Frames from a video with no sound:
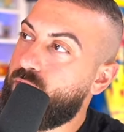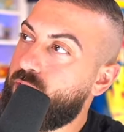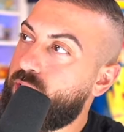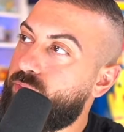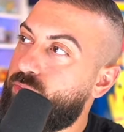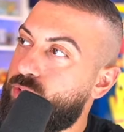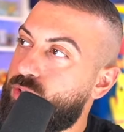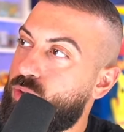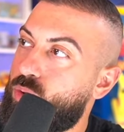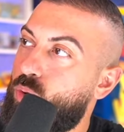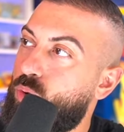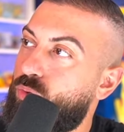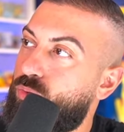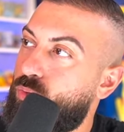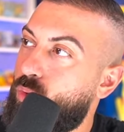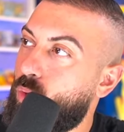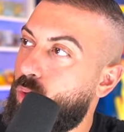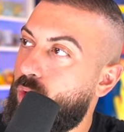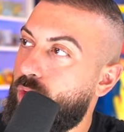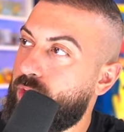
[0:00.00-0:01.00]
Give us a cool
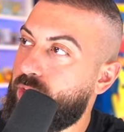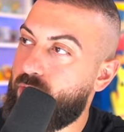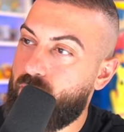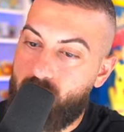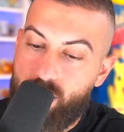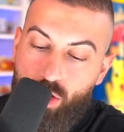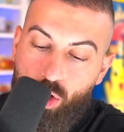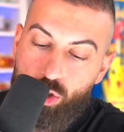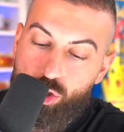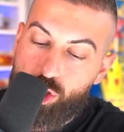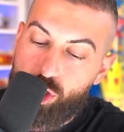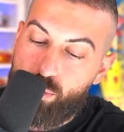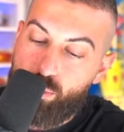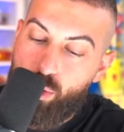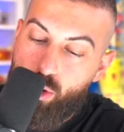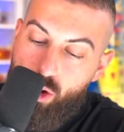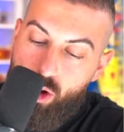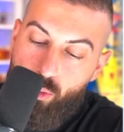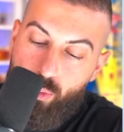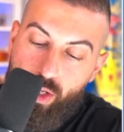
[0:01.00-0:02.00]
full art here. Ultra
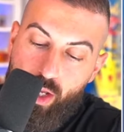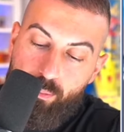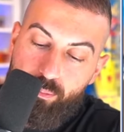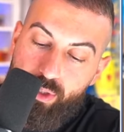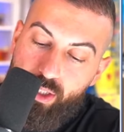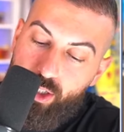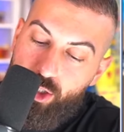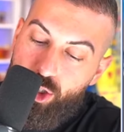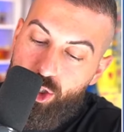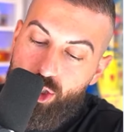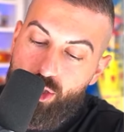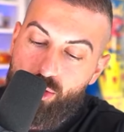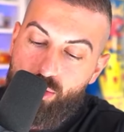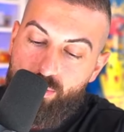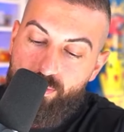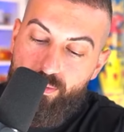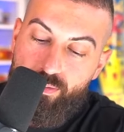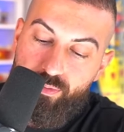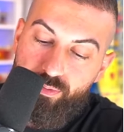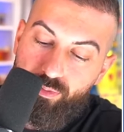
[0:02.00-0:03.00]
Ball, we got Pikachu,
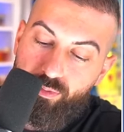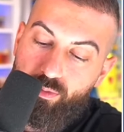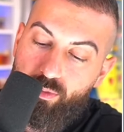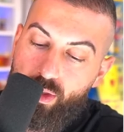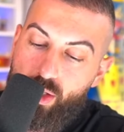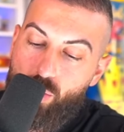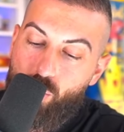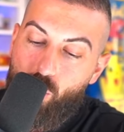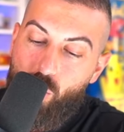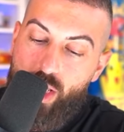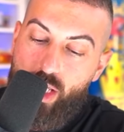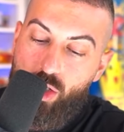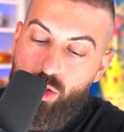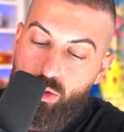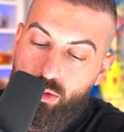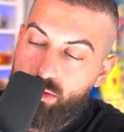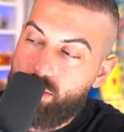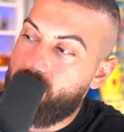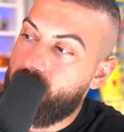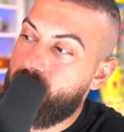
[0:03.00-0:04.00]

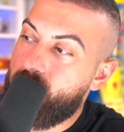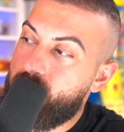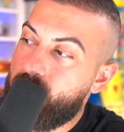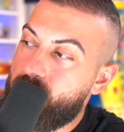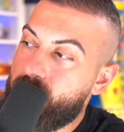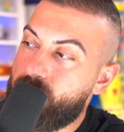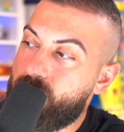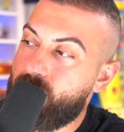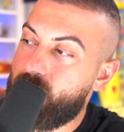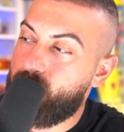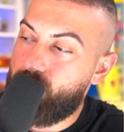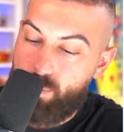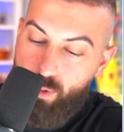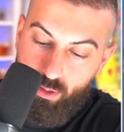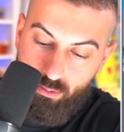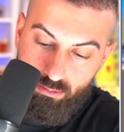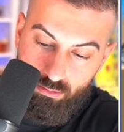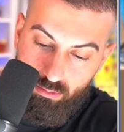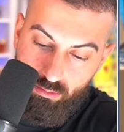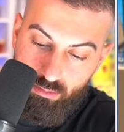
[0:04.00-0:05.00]
Wingull, Sp
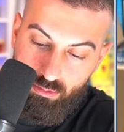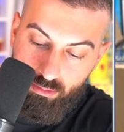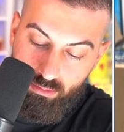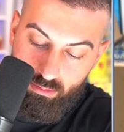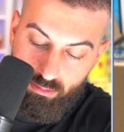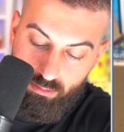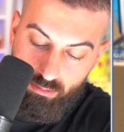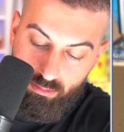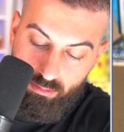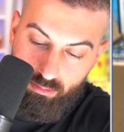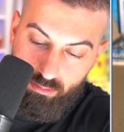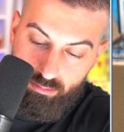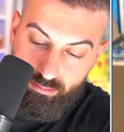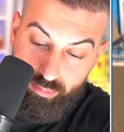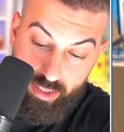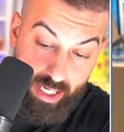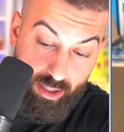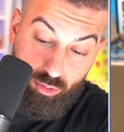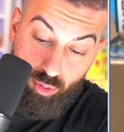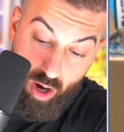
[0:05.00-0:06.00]

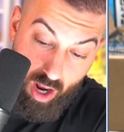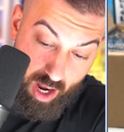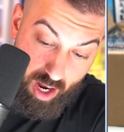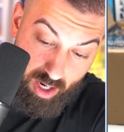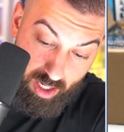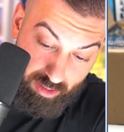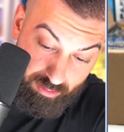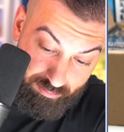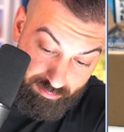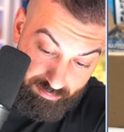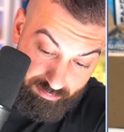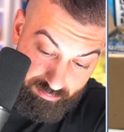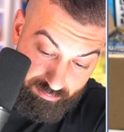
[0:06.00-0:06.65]
Zekrom,